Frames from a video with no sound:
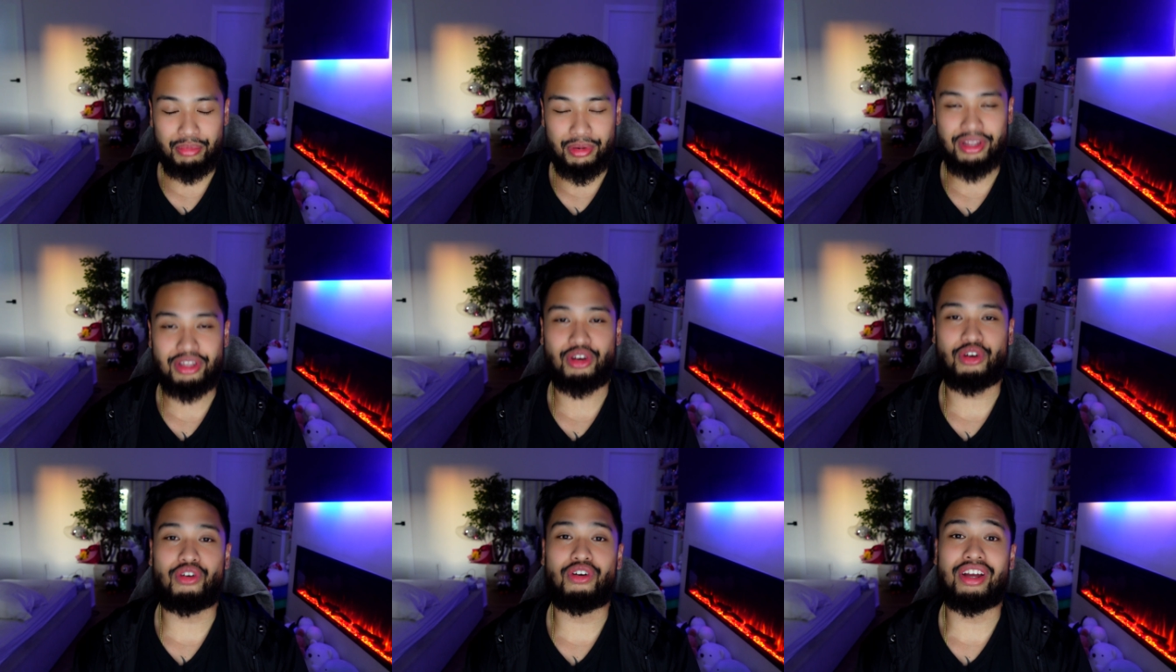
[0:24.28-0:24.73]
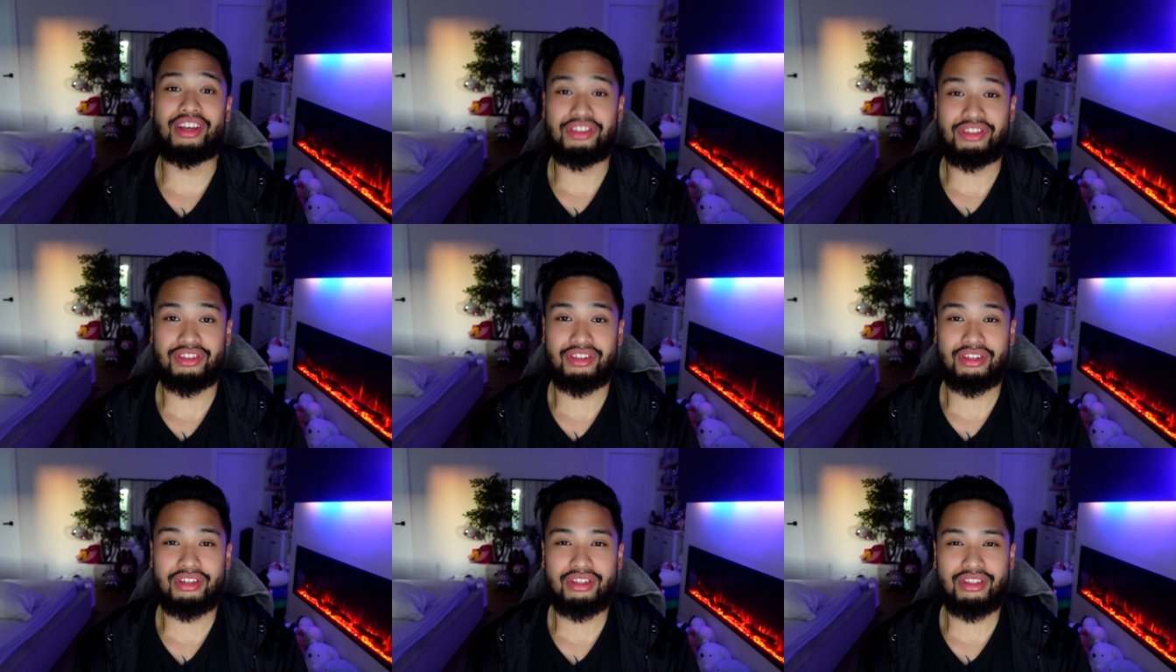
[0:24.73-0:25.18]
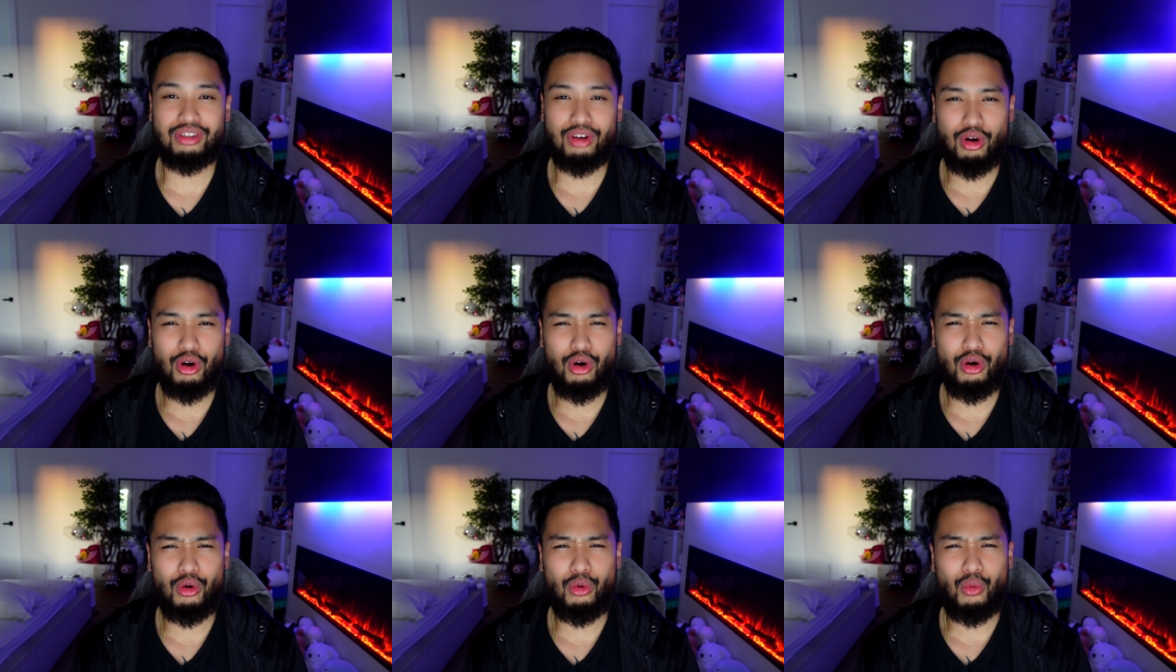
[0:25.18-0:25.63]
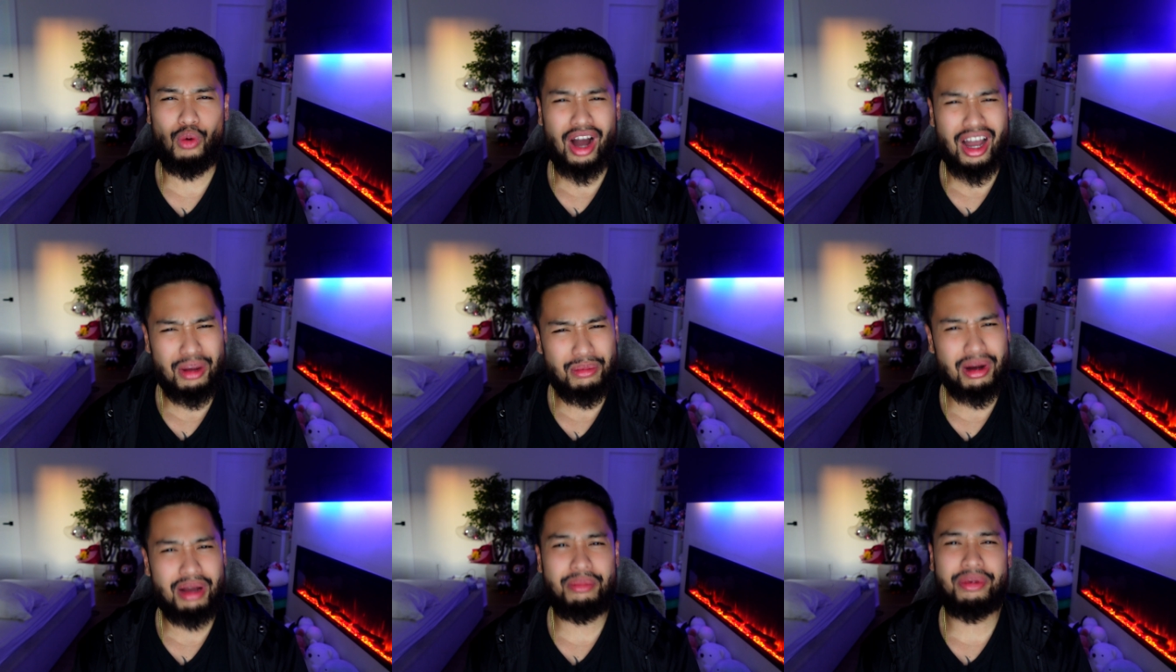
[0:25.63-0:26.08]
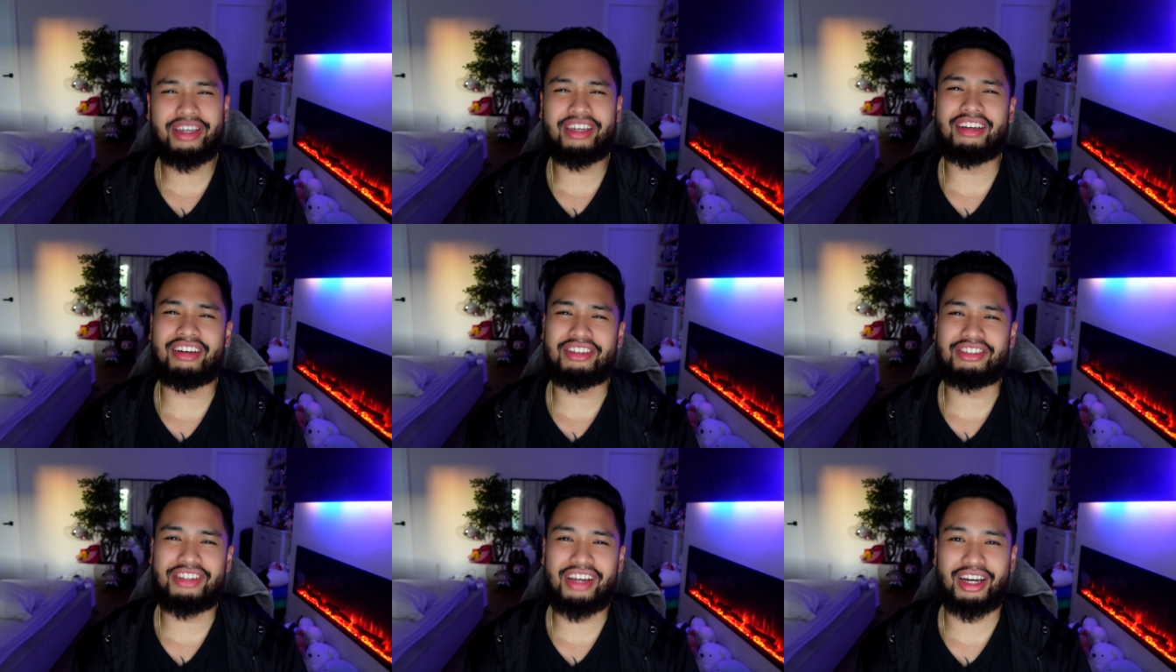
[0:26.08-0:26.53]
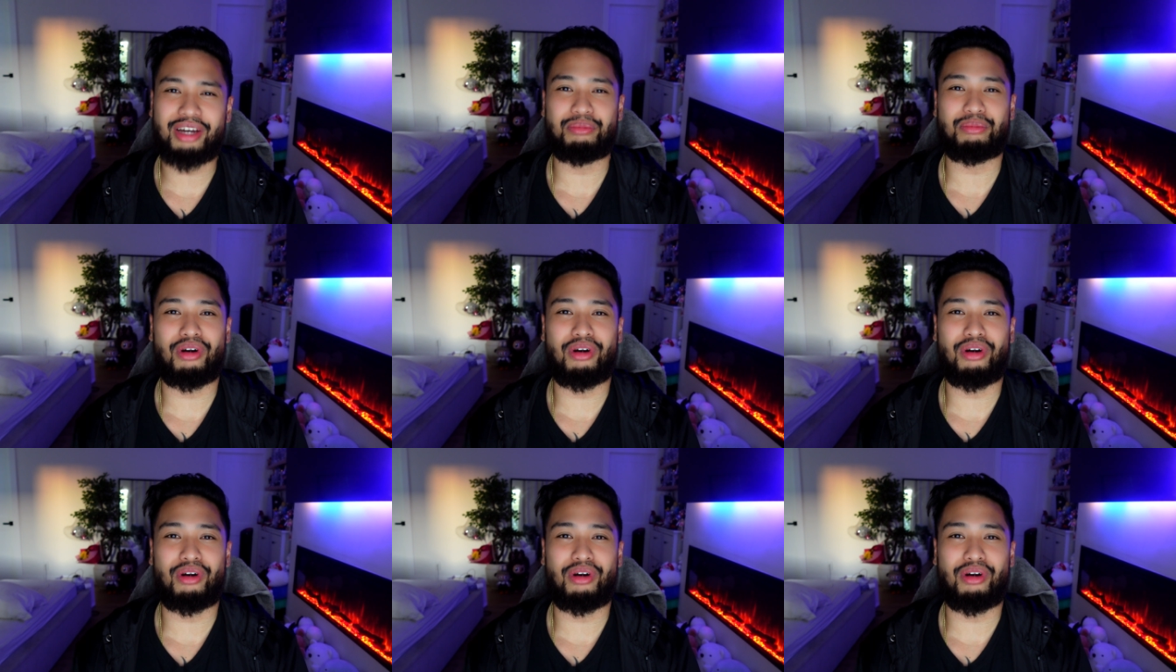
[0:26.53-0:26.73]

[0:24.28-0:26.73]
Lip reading: been crazy. So why am I making a second